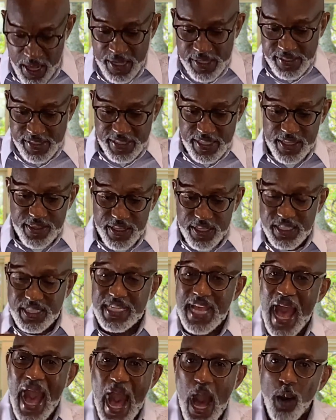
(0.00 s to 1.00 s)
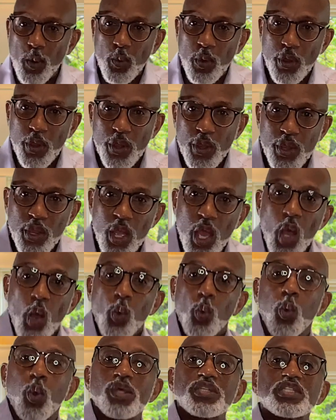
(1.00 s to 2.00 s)
See the tower
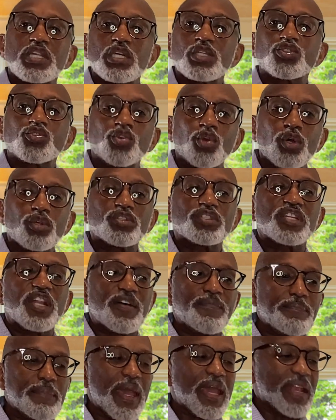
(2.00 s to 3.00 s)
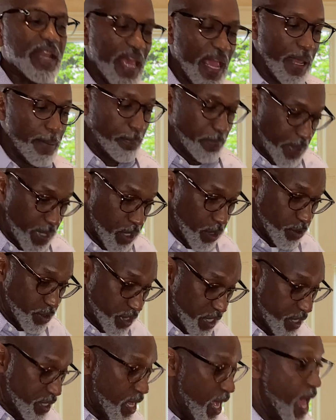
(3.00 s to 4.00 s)
which the children of men had
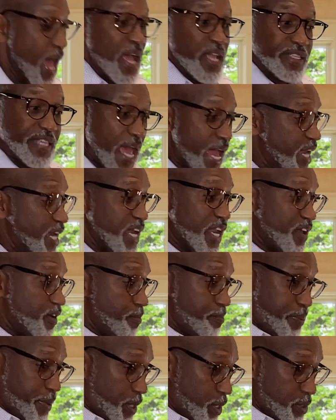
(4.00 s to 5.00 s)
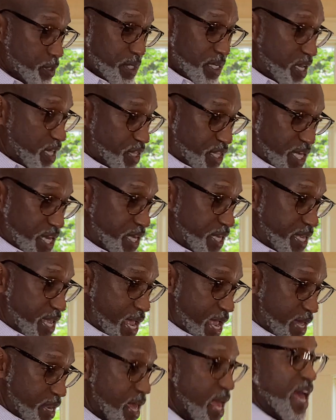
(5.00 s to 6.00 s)
builded. They didn't even build anything
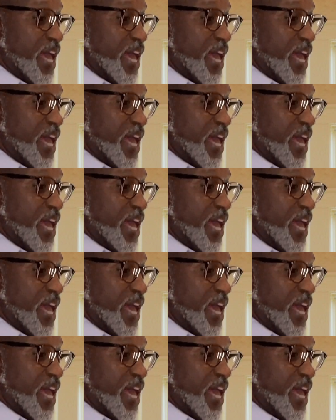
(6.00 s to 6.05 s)
yet.